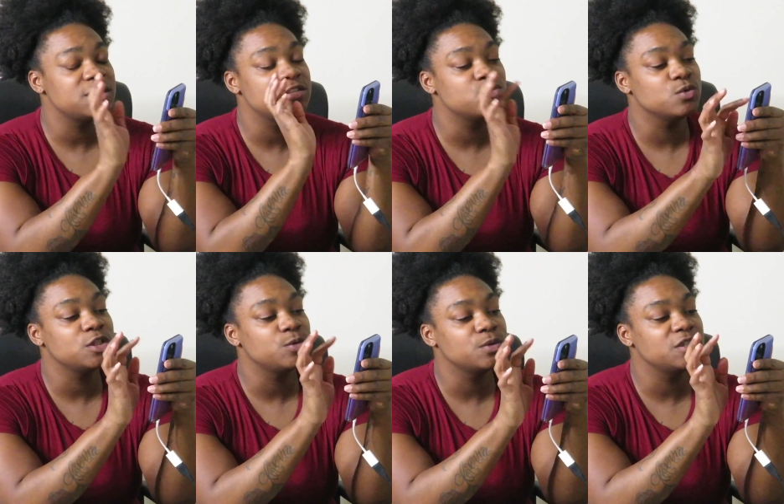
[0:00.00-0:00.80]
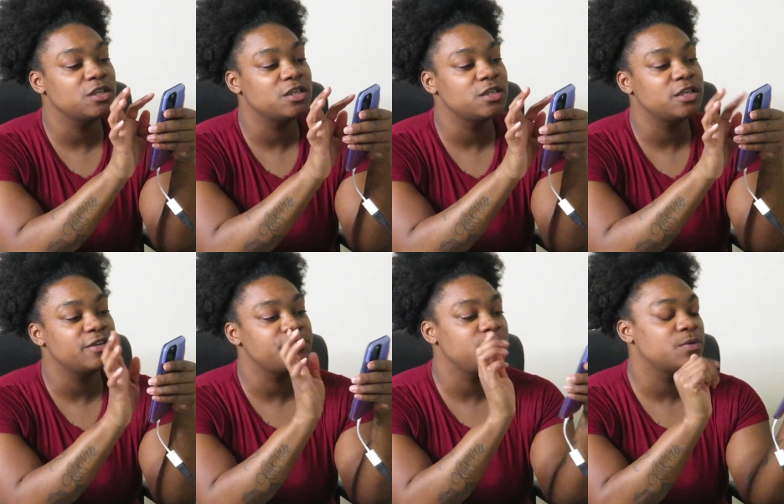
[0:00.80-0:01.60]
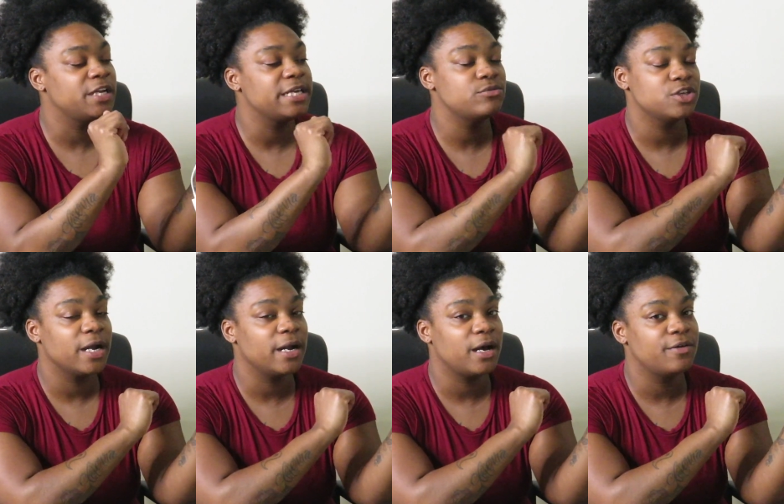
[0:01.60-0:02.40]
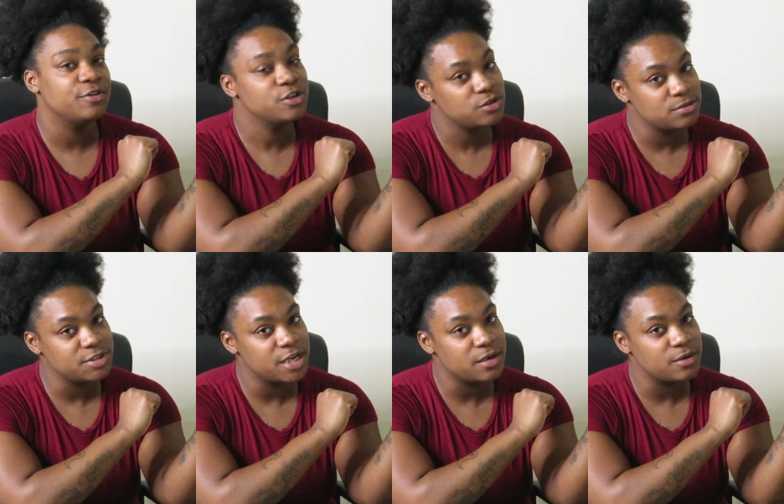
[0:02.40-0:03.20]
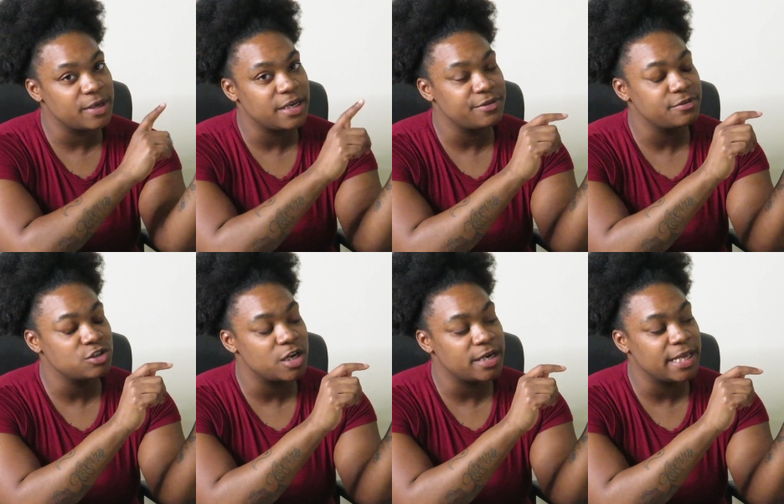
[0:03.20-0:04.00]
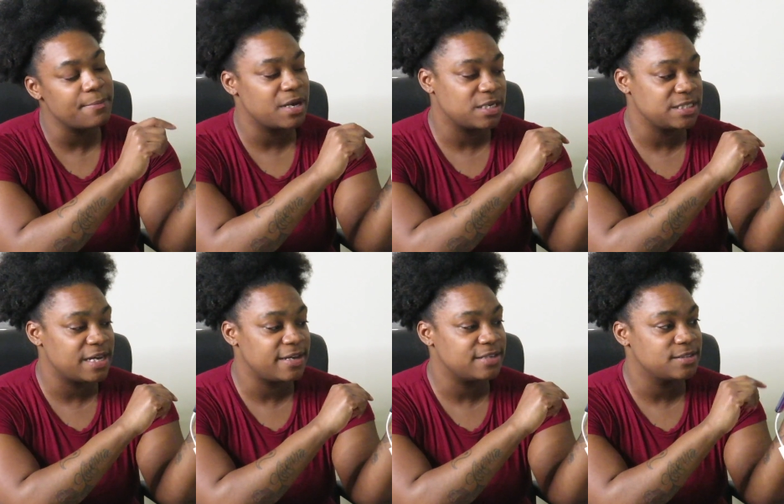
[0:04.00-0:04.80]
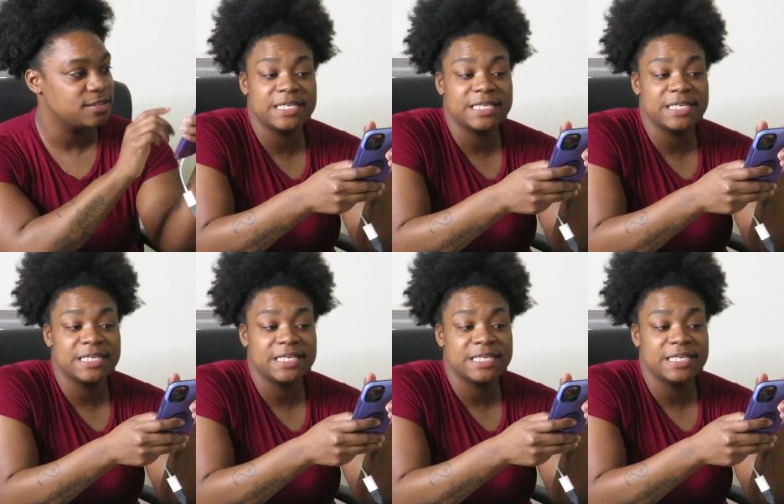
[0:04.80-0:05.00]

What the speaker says: This is really, really good if you want to keep track of your YouTube channel and if you're trying to get monetized.